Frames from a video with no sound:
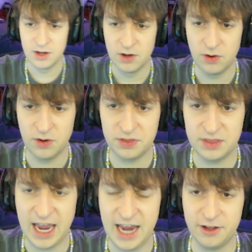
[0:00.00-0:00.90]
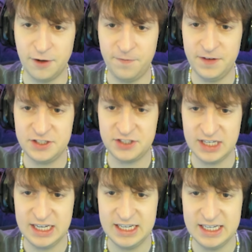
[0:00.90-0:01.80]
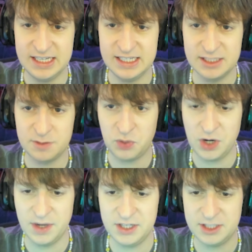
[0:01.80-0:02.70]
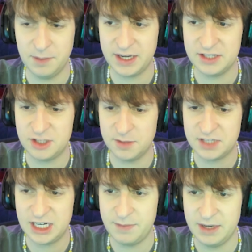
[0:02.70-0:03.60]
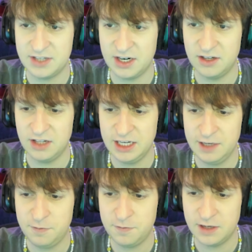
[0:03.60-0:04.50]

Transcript: Well, Anglerfish is pretty much the biggest jump scare of my entire life.